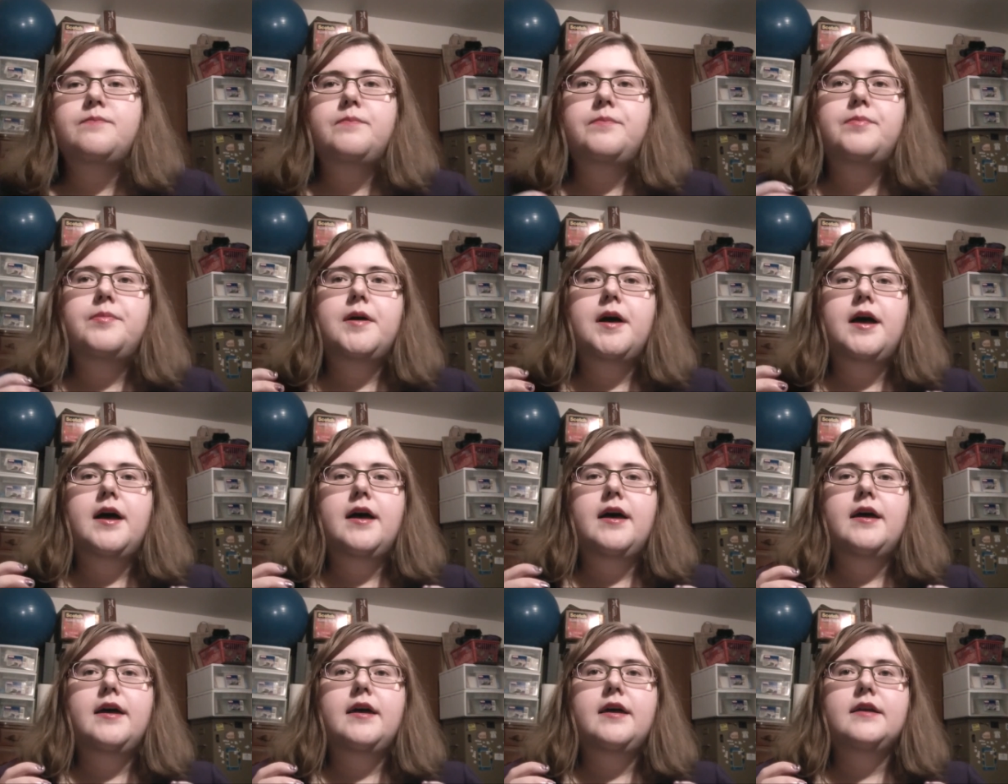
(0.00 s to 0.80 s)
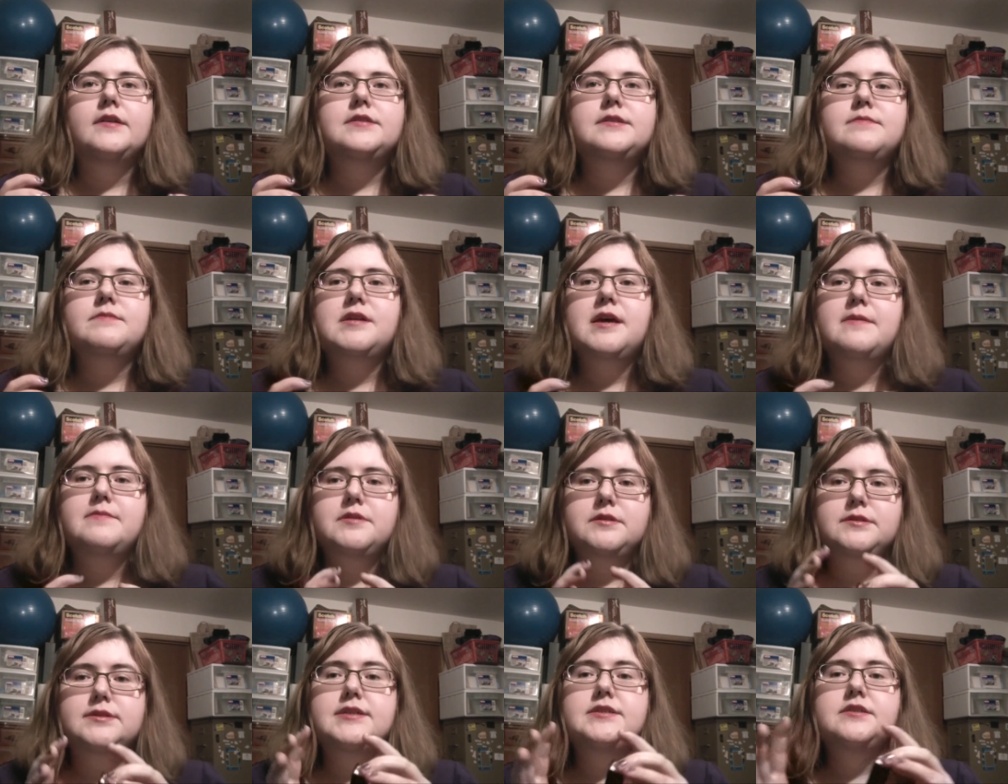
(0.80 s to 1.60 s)
but
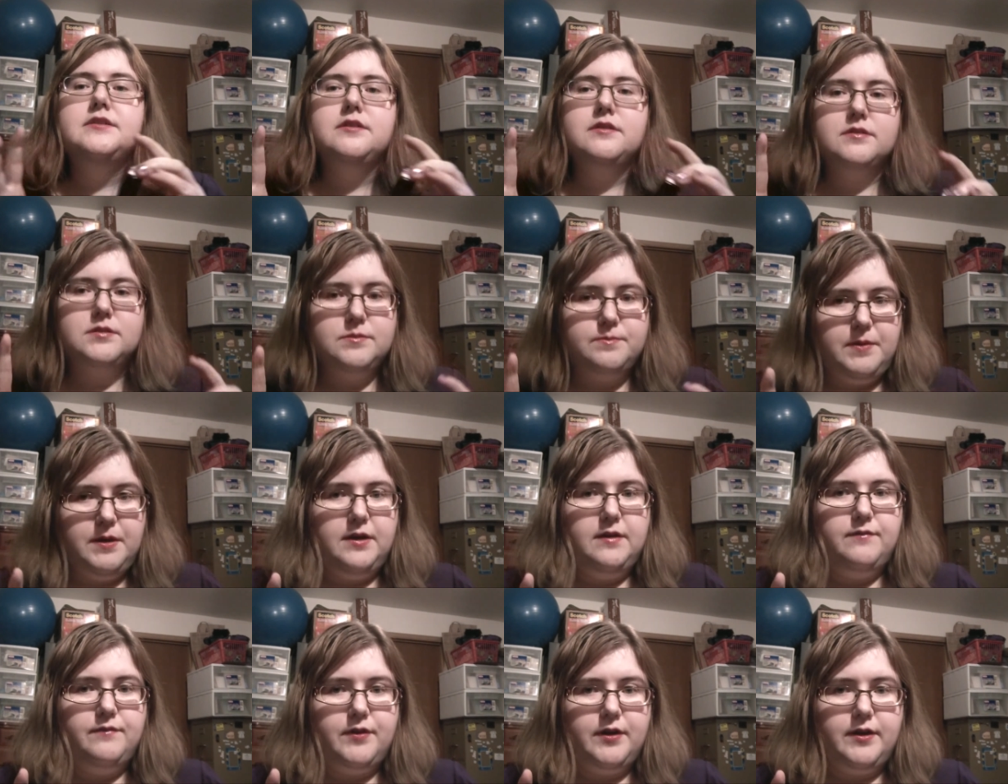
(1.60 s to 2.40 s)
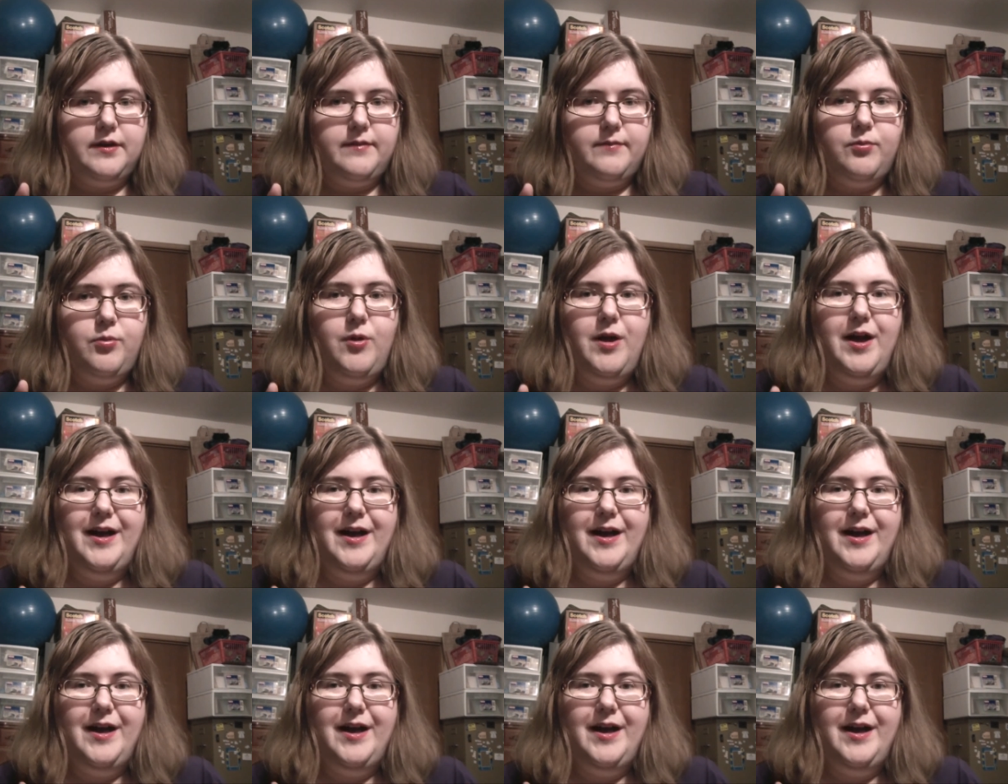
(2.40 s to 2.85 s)
sometimes it doesn't expand very